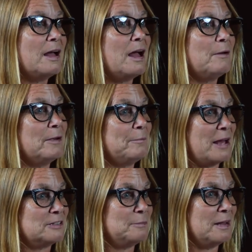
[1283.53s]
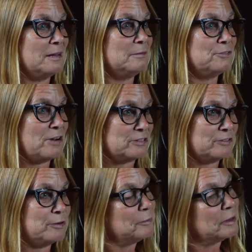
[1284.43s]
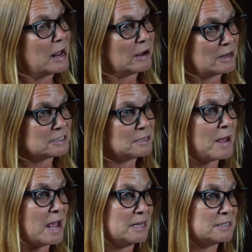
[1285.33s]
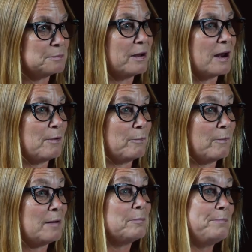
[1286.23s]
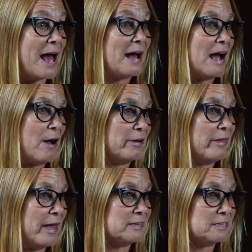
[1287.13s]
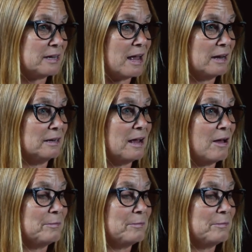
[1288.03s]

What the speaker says: I went back to my dressing room and I got some ice, but I went back out on the ice again.